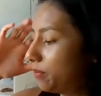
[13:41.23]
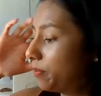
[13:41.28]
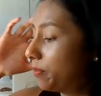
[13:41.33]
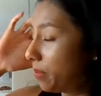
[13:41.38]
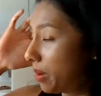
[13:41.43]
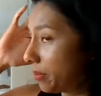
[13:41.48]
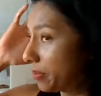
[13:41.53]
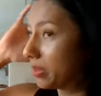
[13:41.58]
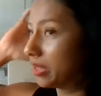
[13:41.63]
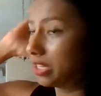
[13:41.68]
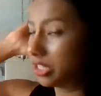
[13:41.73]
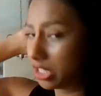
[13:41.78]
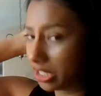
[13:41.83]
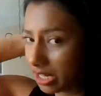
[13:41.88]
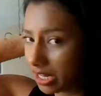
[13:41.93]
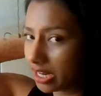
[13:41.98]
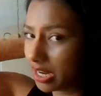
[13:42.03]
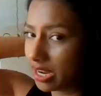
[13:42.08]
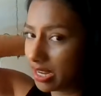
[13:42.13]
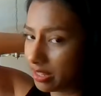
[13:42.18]
population,
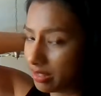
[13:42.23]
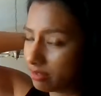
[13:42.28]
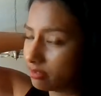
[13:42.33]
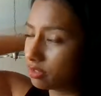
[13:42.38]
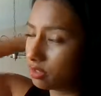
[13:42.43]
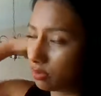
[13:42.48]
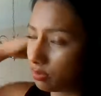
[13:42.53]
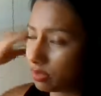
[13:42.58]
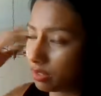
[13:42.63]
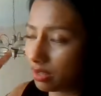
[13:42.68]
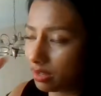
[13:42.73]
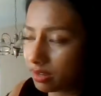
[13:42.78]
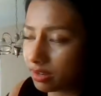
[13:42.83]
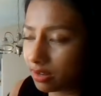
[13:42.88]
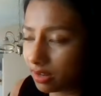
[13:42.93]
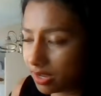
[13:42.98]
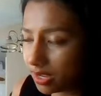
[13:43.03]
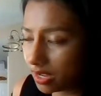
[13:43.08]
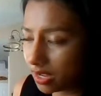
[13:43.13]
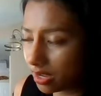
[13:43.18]
and so
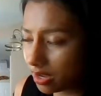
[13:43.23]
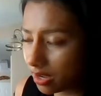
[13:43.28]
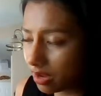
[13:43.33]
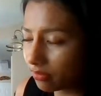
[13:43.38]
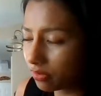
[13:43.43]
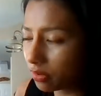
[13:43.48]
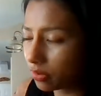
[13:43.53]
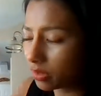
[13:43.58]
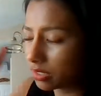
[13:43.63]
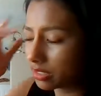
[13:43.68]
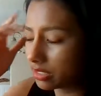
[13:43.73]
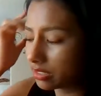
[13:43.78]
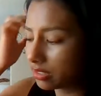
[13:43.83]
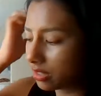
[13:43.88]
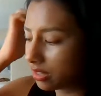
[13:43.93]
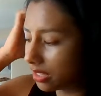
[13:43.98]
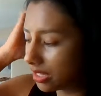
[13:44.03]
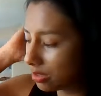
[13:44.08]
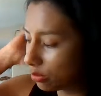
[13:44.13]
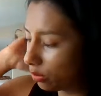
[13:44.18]
of course
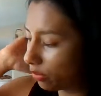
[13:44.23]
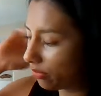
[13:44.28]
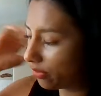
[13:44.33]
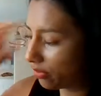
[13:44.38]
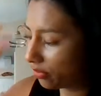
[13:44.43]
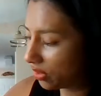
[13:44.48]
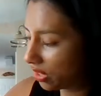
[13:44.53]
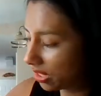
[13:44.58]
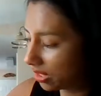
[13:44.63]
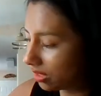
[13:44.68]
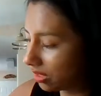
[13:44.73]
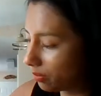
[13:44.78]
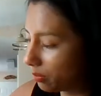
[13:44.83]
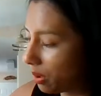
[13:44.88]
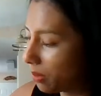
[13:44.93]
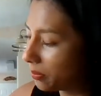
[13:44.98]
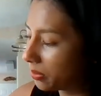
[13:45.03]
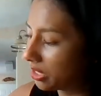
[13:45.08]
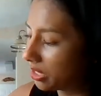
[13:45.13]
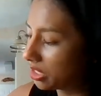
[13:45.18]
this would reflect the
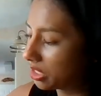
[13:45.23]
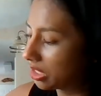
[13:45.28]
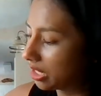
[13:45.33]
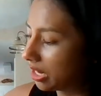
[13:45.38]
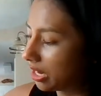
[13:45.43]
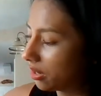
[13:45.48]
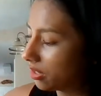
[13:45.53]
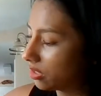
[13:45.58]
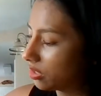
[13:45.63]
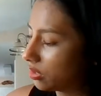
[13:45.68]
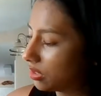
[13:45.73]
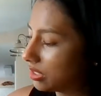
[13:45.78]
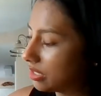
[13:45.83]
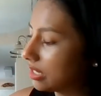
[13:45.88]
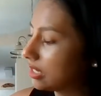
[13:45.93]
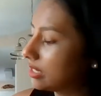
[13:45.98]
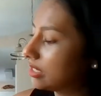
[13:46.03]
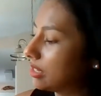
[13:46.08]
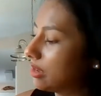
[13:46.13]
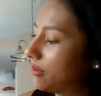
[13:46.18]
population
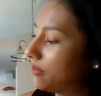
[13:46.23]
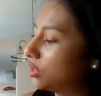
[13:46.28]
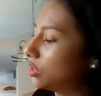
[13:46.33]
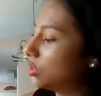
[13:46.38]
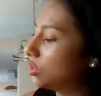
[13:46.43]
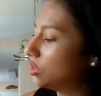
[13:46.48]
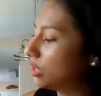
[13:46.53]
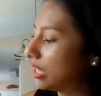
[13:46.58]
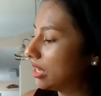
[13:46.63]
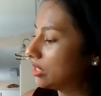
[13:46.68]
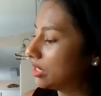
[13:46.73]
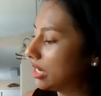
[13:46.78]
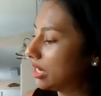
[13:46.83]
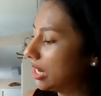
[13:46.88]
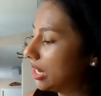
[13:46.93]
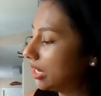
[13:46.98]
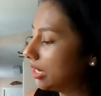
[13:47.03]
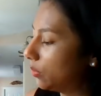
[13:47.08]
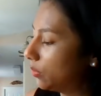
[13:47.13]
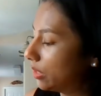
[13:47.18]
characteristics of the
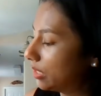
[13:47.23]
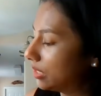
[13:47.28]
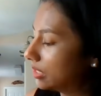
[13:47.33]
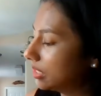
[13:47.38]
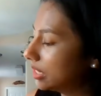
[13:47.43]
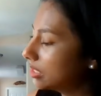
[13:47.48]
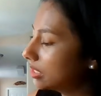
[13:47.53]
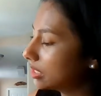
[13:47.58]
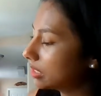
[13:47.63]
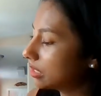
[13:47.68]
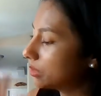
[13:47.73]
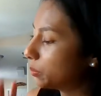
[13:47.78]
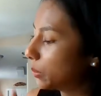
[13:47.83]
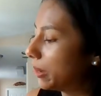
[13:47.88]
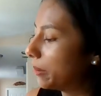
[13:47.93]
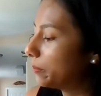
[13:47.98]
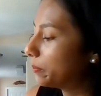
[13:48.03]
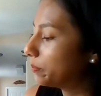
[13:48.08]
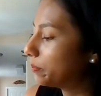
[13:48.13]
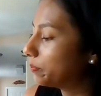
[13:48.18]
2008 U.S. Census,
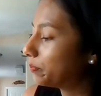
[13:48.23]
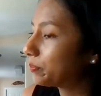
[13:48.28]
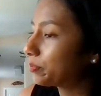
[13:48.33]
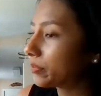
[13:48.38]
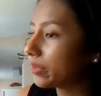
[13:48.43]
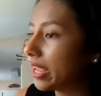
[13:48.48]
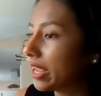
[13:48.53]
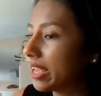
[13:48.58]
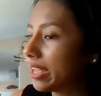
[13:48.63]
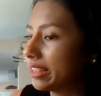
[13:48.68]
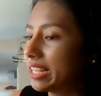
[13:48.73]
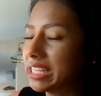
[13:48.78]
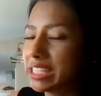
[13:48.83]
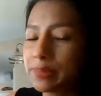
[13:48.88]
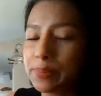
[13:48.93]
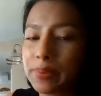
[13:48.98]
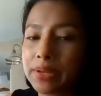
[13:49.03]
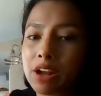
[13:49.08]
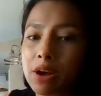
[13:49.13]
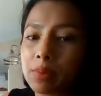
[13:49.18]
but that's
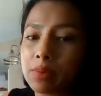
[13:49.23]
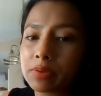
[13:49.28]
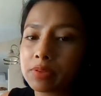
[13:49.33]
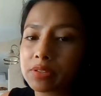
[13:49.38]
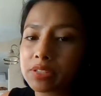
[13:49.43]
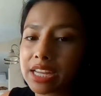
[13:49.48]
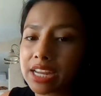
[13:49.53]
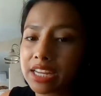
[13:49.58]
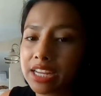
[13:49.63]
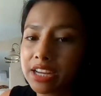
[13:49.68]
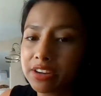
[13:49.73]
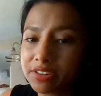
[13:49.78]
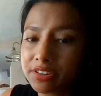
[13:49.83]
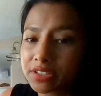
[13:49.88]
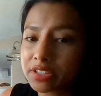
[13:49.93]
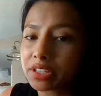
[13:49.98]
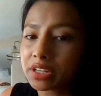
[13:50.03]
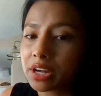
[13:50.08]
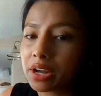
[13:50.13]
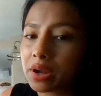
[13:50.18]
been almost 10
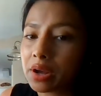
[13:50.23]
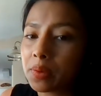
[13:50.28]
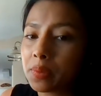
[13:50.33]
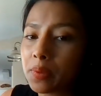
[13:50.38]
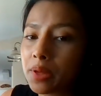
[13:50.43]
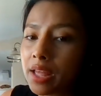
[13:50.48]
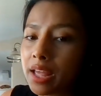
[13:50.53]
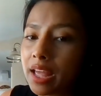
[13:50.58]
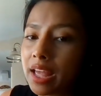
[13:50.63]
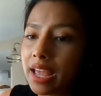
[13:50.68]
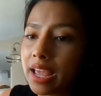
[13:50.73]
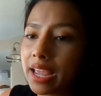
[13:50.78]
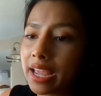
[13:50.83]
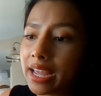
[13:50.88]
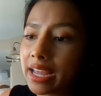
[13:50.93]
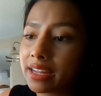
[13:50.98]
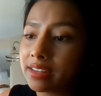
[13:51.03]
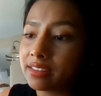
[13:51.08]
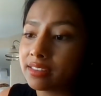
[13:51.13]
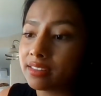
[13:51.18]
years ago,
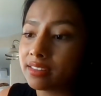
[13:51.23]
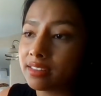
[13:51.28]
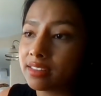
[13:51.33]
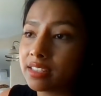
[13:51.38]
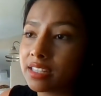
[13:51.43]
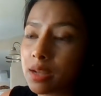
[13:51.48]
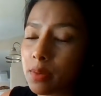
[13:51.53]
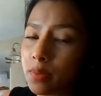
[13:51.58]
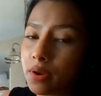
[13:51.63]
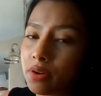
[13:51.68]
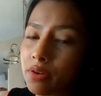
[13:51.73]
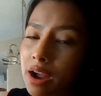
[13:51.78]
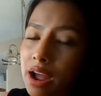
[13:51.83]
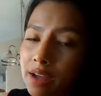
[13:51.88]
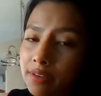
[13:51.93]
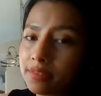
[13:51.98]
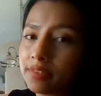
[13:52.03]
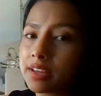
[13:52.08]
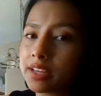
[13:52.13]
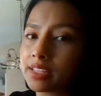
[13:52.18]
and the
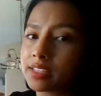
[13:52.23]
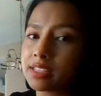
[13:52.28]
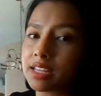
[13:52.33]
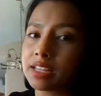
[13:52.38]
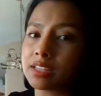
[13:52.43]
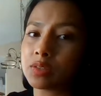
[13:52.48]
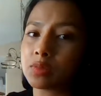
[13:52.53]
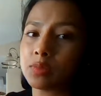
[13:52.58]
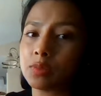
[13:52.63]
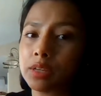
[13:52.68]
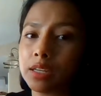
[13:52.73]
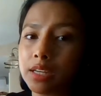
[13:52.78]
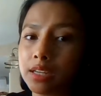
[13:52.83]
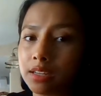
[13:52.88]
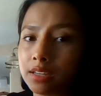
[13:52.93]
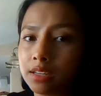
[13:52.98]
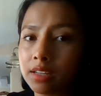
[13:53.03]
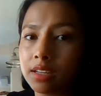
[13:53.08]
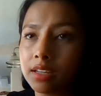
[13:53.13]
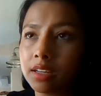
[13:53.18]
demographics, as we